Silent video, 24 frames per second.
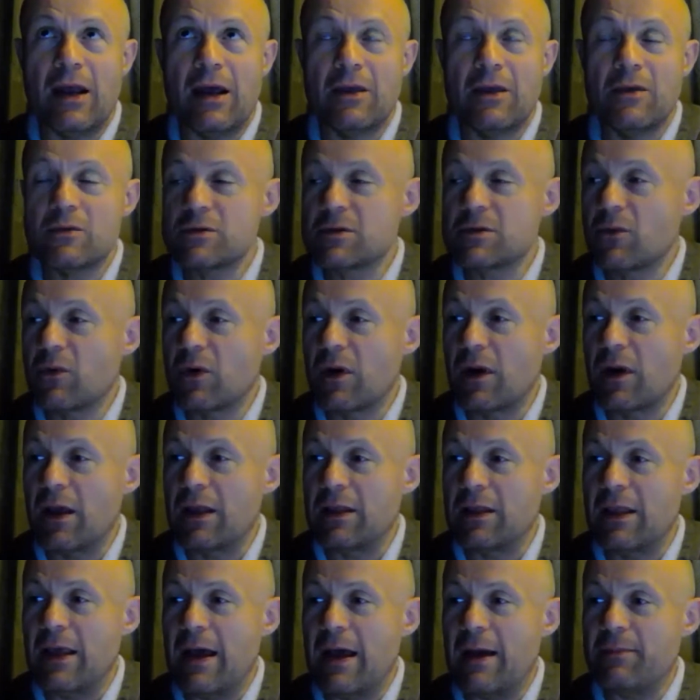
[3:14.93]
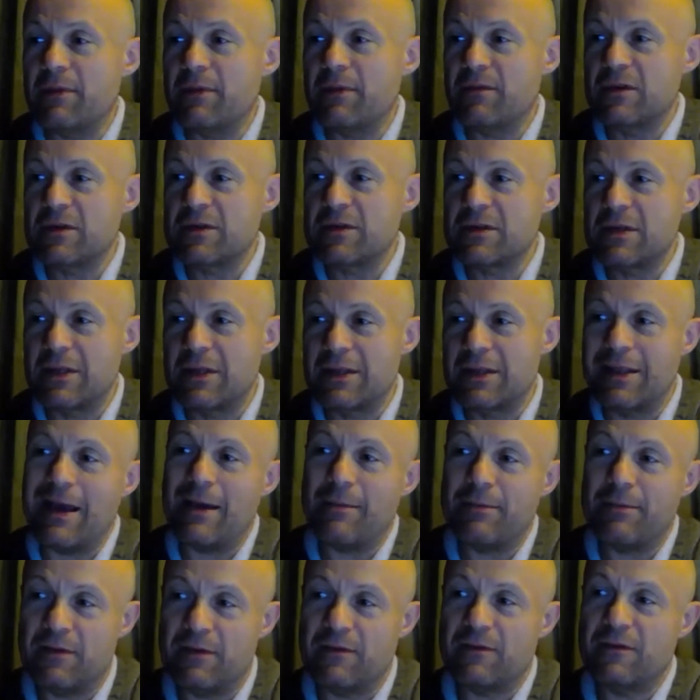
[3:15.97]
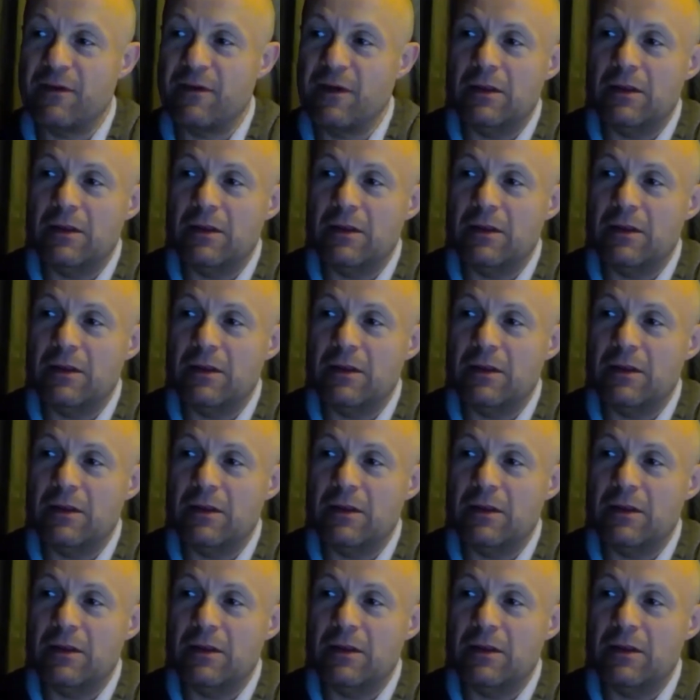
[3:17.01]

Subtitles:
I use the word adaptiveness, adaptive.